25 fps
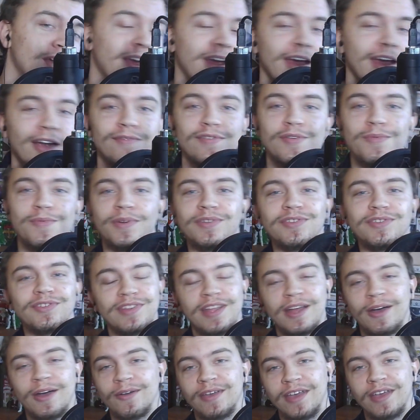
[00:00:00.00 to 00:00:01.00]
Everyone's
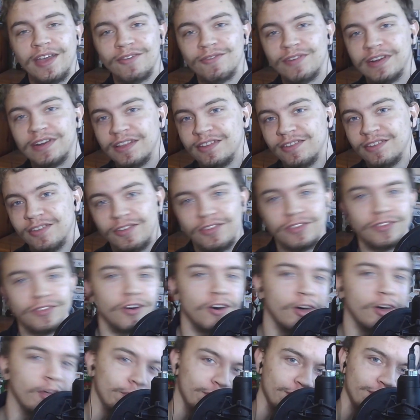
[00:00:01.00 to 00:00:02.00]
now getting ready to
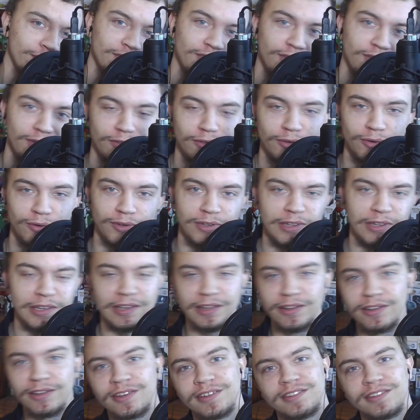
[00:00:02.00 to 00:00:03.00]
dive into the new
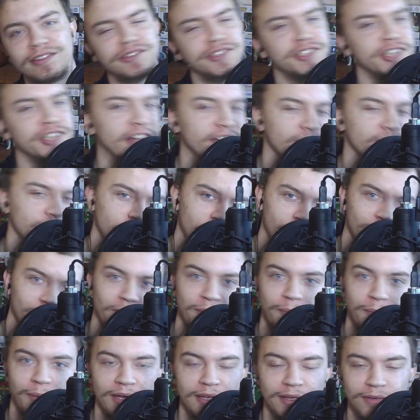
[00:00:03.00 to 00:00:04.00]
year, look at the January
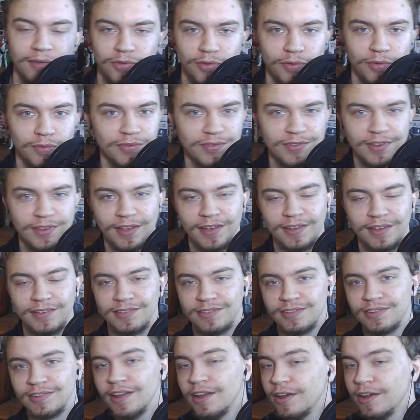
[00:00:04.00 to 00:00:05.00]
waves of
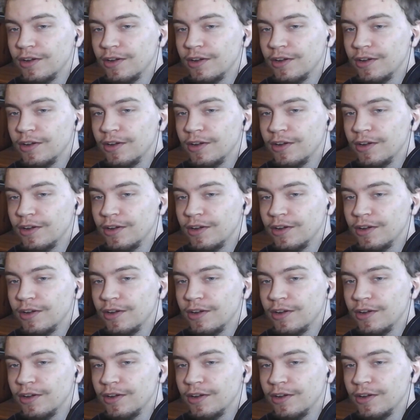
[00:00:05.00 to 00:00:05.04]
sets,